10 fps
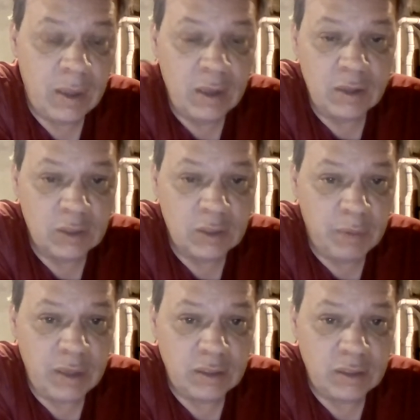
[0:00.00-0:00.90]
So
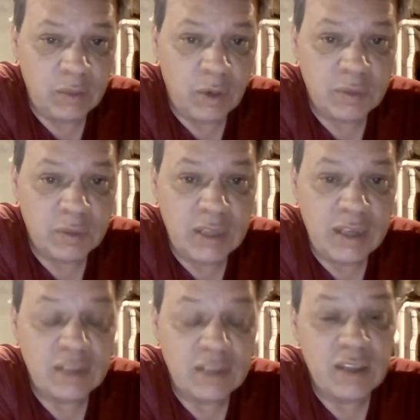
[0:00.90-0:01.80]
basically what I'm
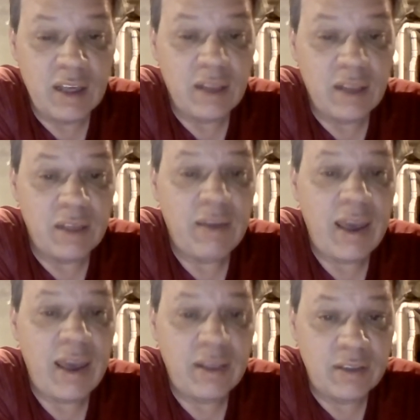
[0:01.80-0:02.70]
saying is they've
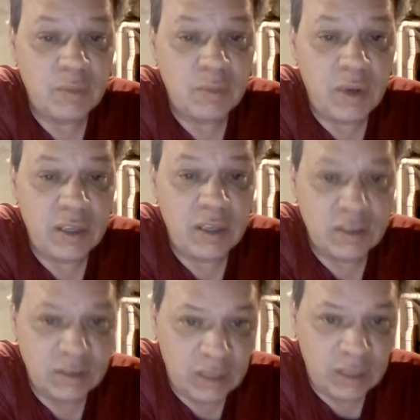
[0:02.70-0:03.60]
had this money
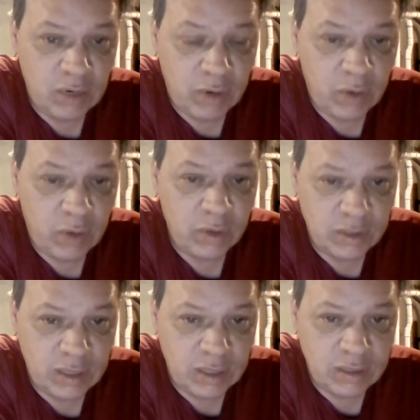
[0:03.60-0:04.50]
sitting around
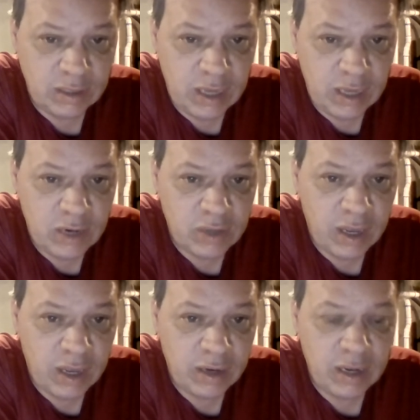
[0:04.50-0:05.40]
since the CARES
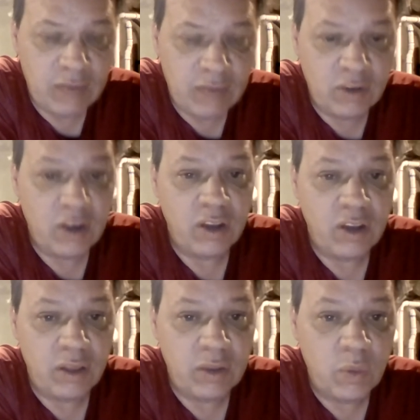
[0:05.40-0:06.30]
Act and have done
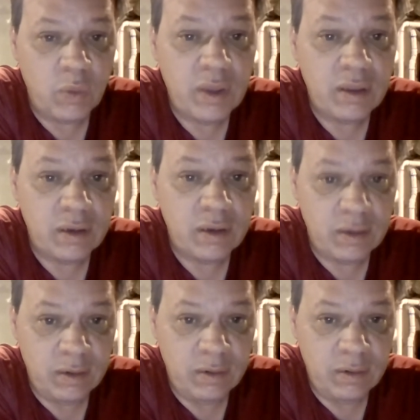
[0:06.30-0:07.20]
nothing with it.
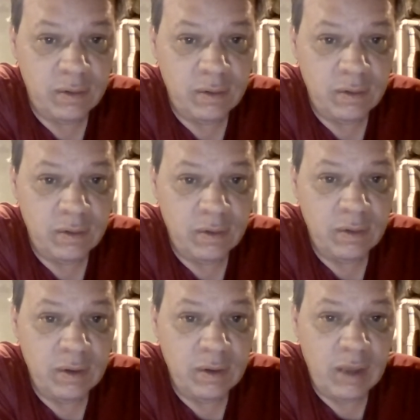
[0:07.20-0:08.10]

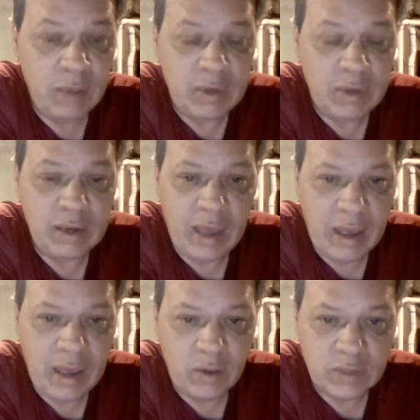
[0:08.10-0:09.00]
I mean,
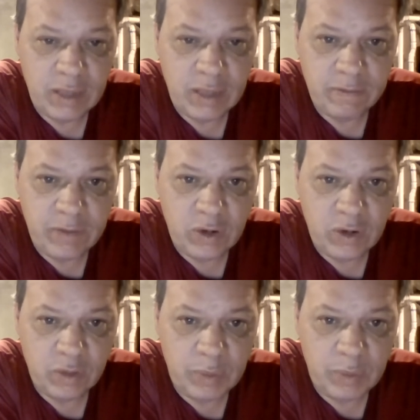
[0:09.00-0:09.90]
how is that fair
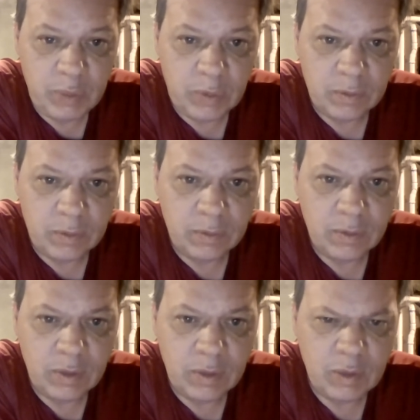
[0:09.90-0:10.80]
to the people?
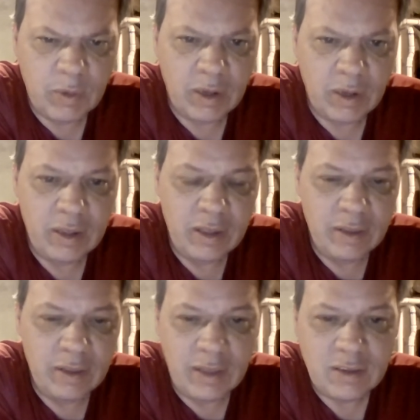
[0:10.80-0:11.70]
I mean, come on.
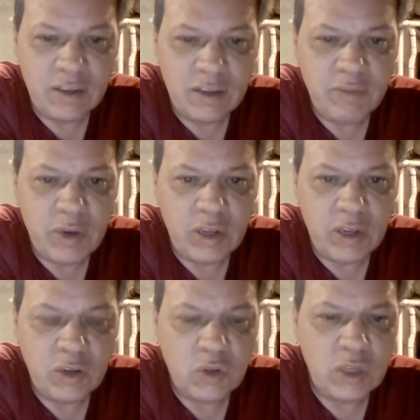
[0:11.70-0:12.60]
That's enough money
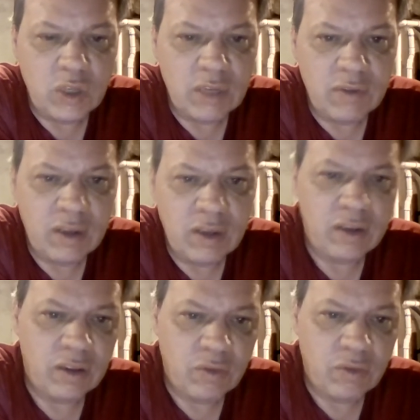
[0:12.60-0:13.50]
to give
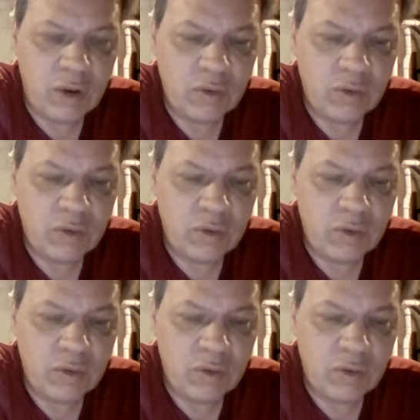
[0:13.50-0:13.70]
another round of